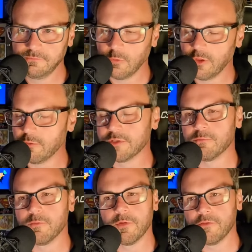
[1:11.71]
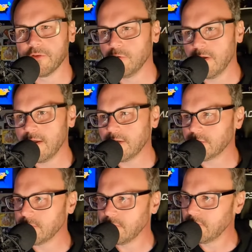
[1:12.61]
whether it was a new
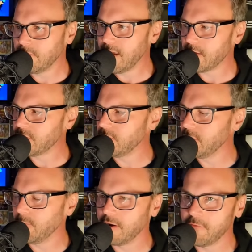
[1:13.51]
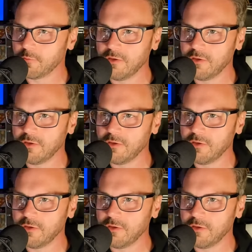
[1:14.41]
age re reaction or whatever,